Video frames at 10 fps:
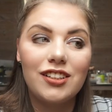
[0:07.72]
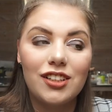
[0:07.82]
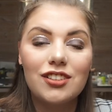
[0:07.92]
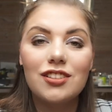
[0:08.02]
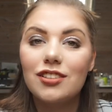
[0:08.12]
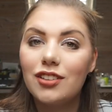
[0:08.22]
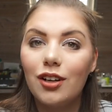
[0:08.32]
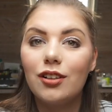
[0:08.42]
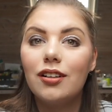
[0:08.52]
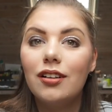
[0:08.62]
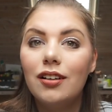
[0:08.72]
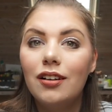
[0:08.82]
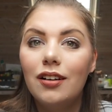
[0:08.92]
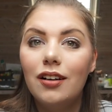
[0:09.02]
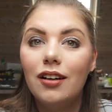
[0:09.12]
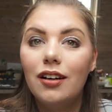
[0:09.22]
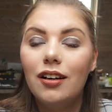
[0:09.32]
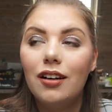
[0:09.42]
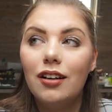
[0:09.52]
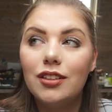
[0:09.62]
I just got
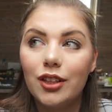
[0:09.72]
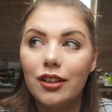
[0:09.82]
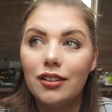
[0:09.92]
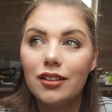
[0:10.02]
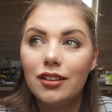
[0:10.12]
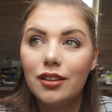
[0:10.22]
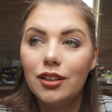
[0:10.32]
done